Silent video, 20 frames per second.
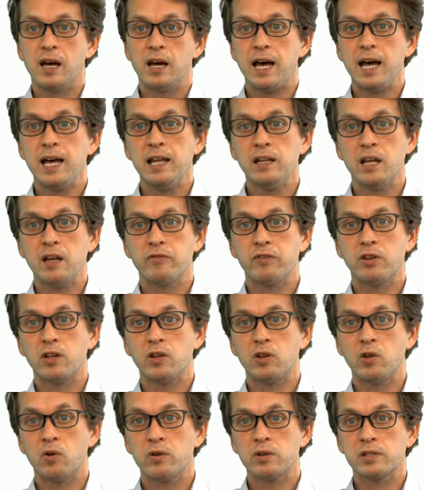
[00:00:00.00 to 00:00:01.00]
And if the
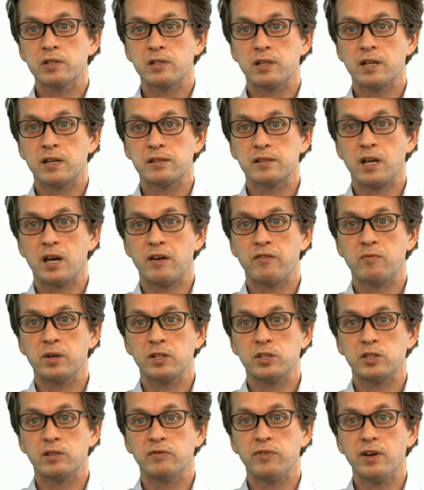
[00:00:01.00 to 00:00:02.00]
noise doesn't have
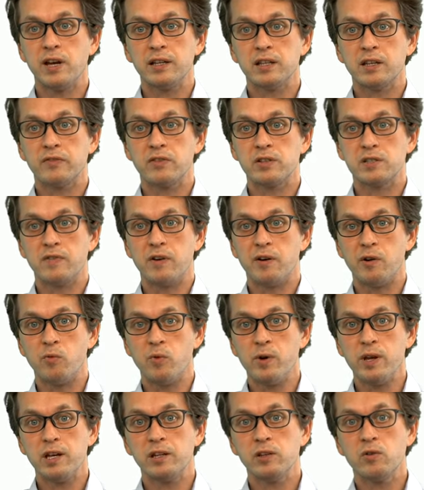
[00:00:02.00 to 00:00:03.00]
much effect, if it's very
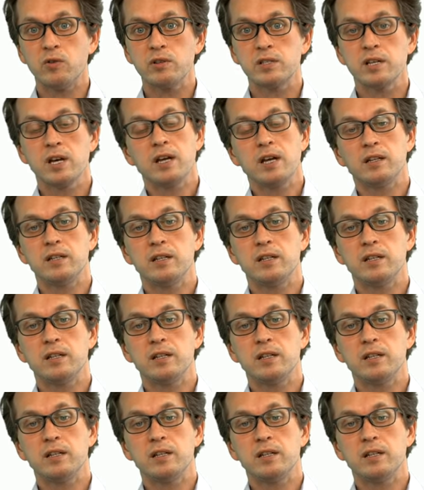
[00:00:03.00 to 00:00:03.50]
weak noise,